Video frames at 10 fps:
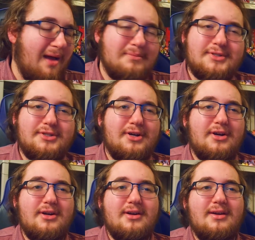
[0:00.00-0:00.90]

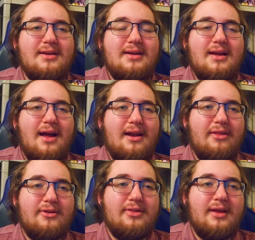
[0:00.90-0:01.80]
sure
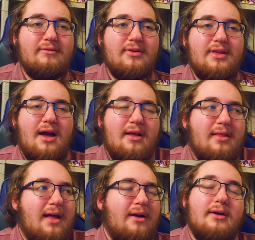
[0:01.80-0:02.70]
another thing for the
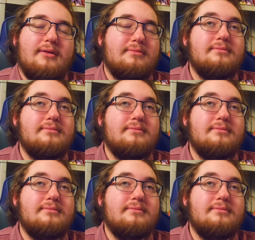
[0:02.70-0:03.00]
online, or